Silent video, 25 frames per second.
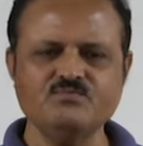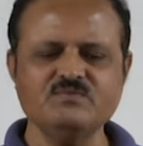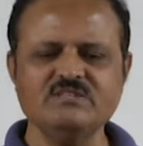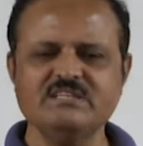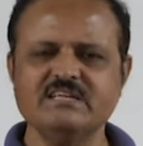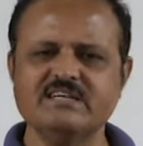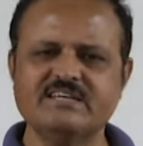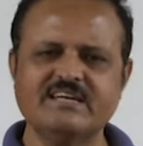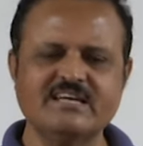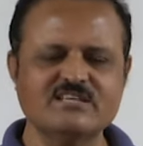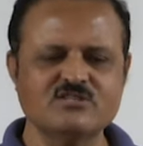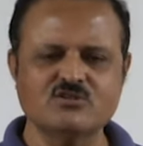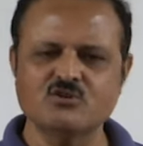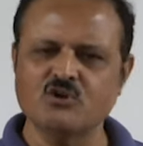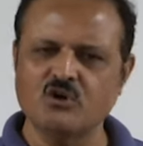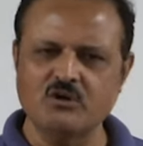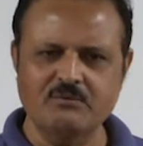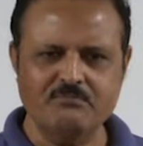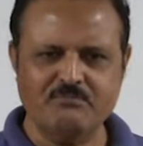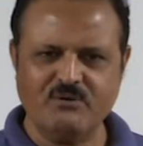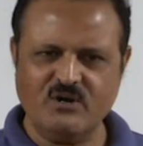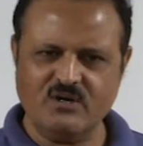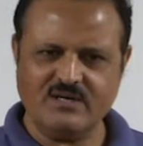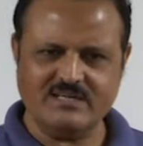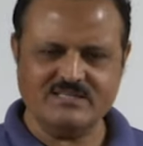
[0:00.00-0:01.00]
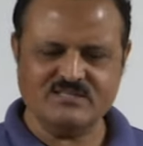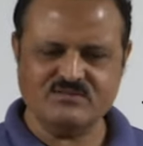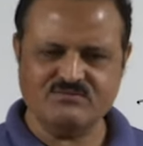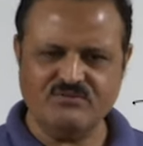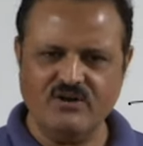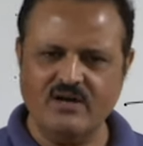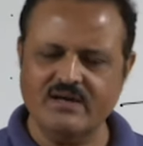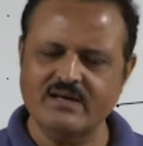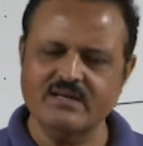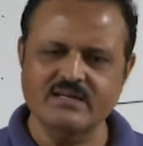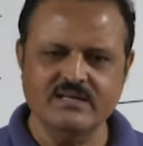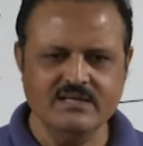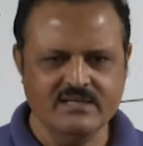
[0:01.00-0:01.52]
it has no importance for
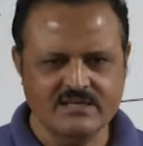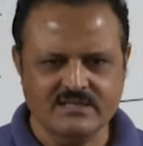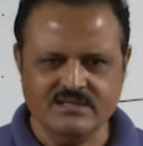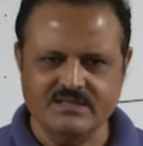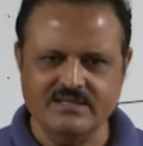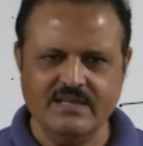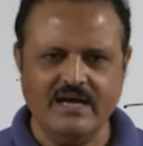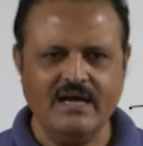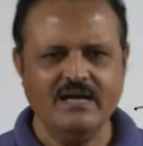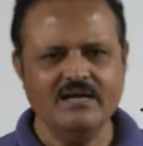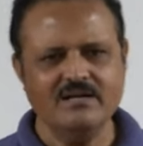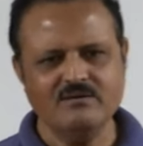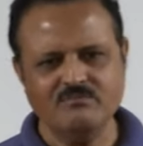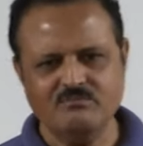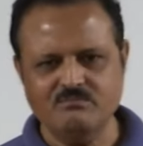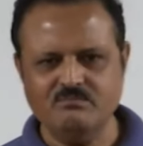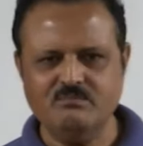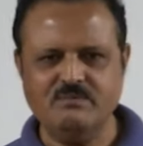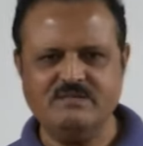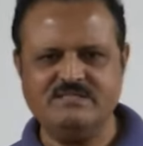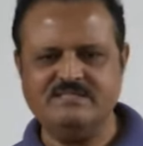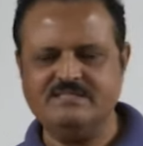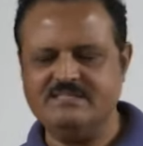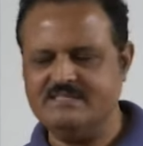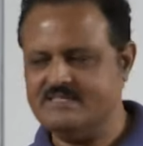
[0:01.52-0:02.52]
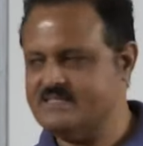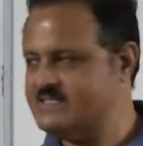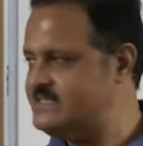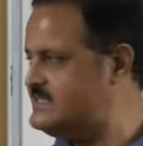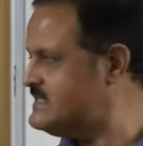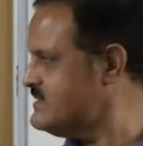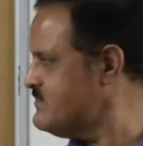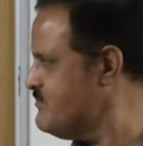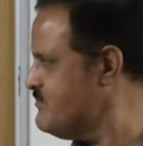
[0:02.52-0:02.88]
the business.